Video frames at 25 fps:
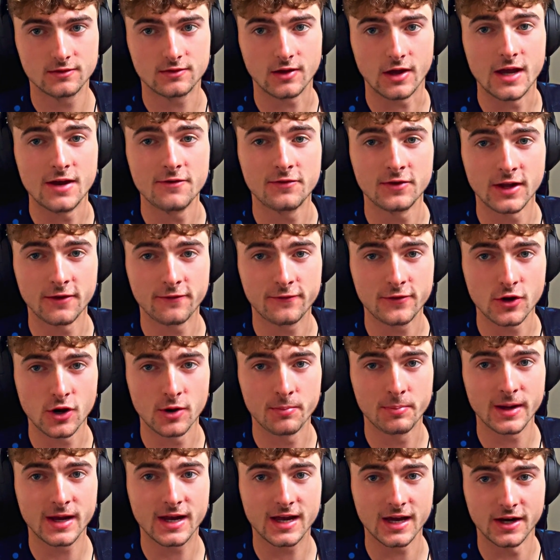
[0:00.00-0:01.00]
So even if you're a
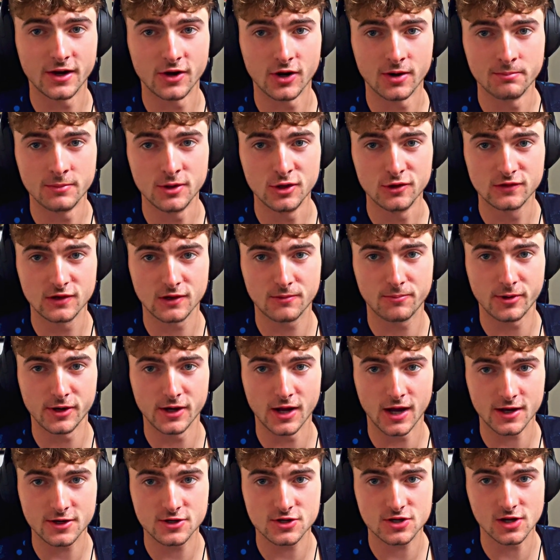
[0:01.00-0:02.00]
beginner at music
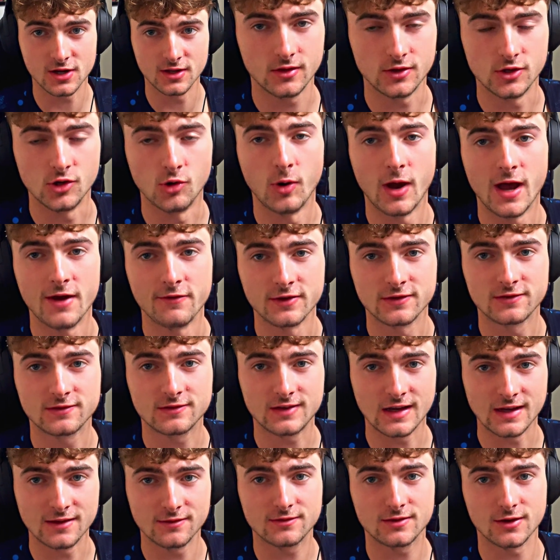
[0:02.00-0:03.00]
production, you'll have a
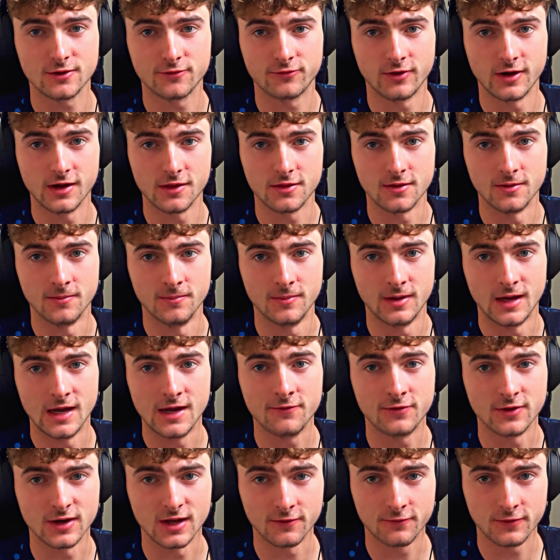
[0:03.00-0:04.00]
sense of rhythm,
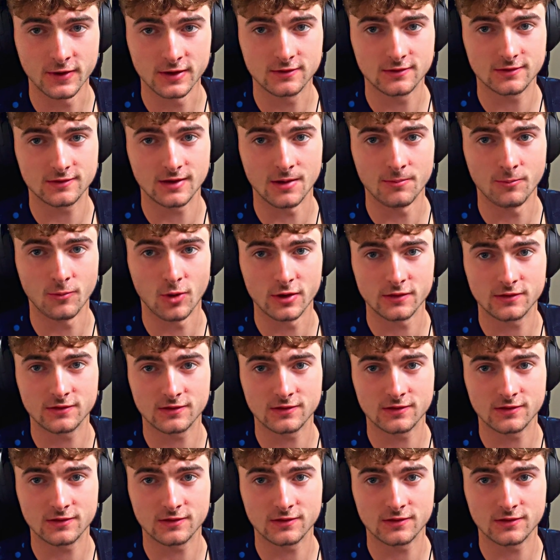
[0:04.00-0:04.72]
even if it's somewhat